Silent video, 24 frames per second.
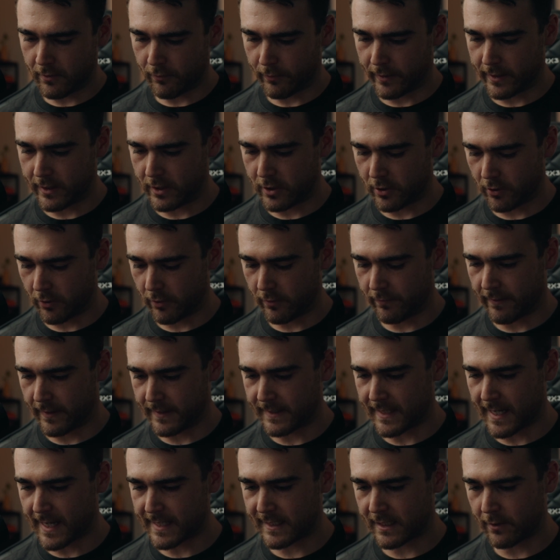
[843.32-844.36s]
We do.
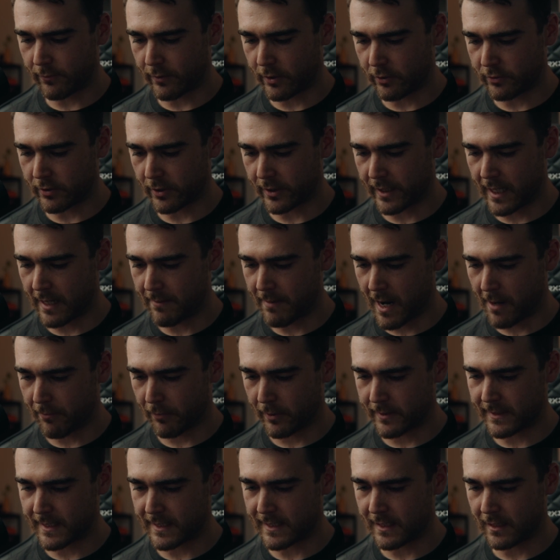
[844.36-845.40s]
Fantastic. We also keep our
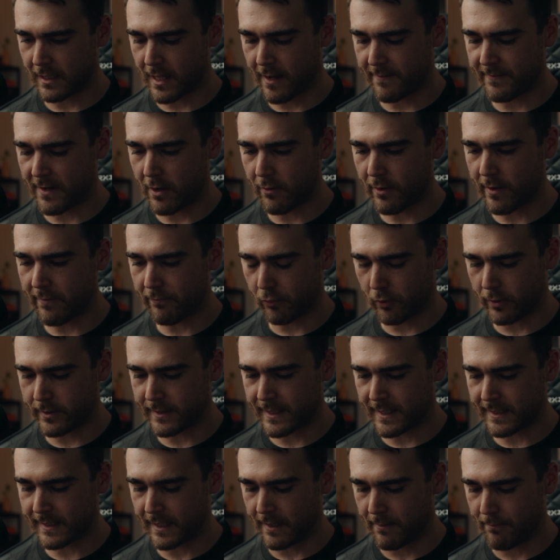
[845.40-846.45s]
Princess alive. Now we have
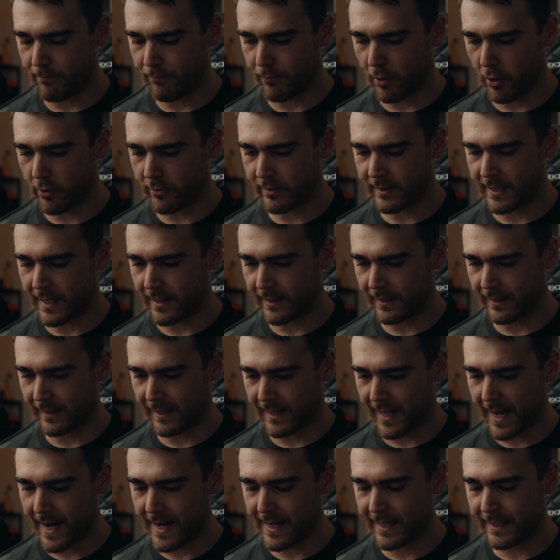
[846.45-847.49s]
Princess in both
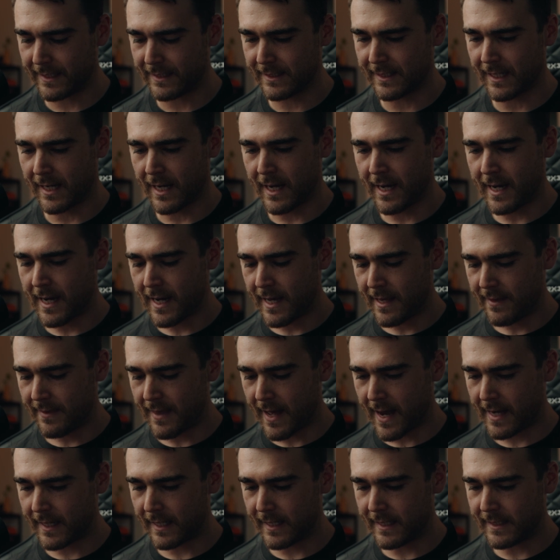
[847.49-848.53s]
lanes.
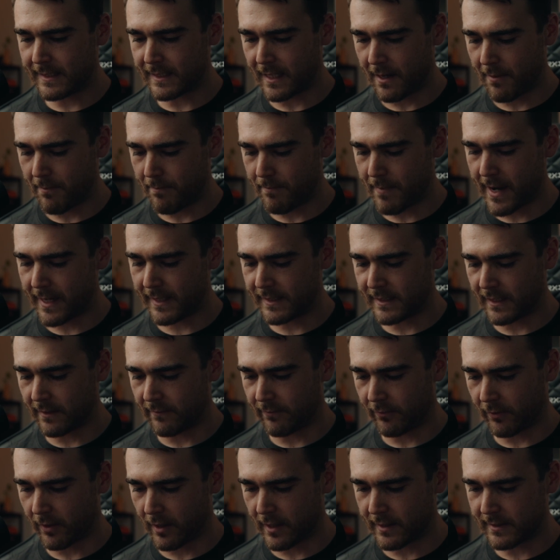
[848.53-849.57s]
That is
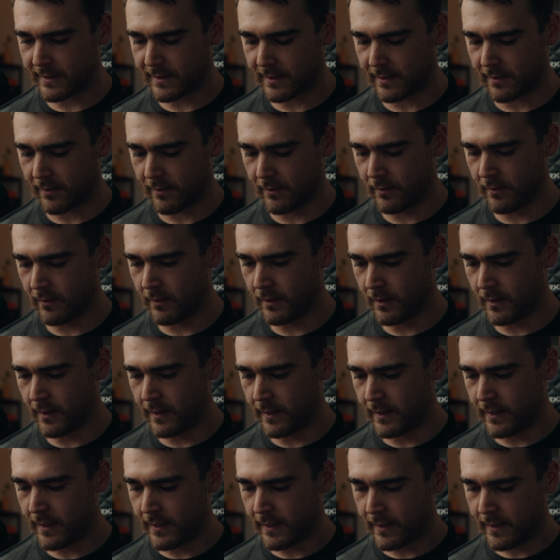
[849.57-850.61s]
amazing for us.
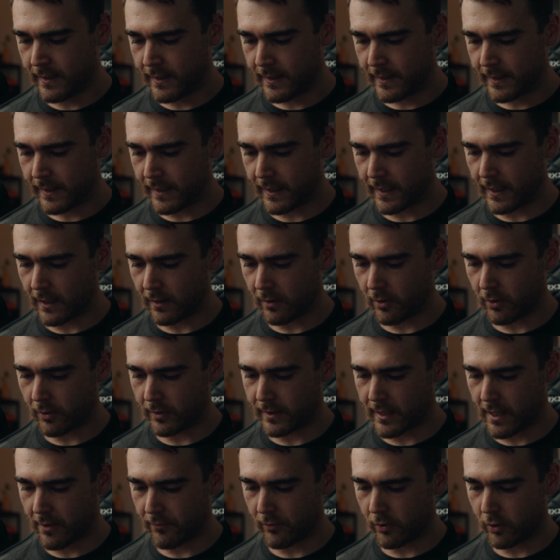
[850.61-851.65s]
Gonna get a
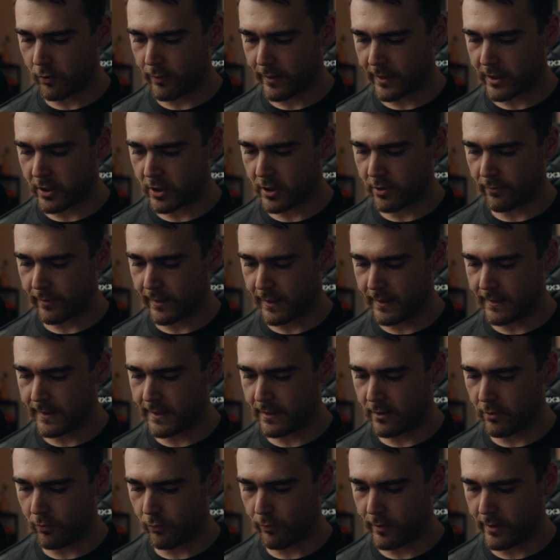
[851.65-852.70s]
log down real quick just so we can
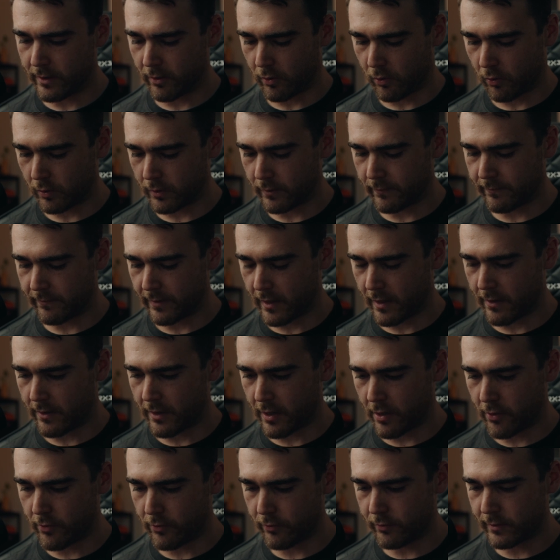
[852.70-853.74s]
deal with all of
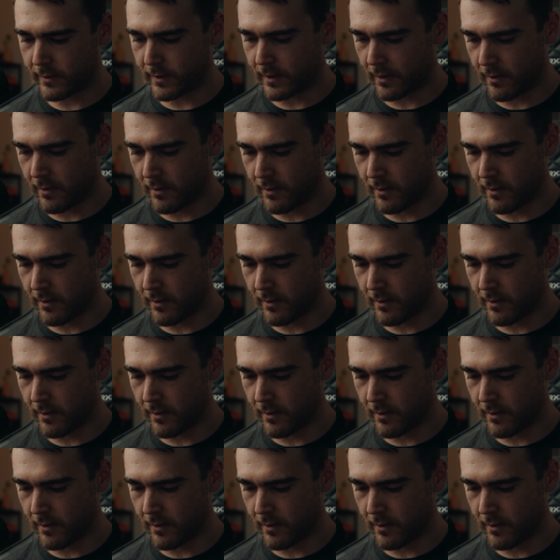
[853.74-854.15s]
those.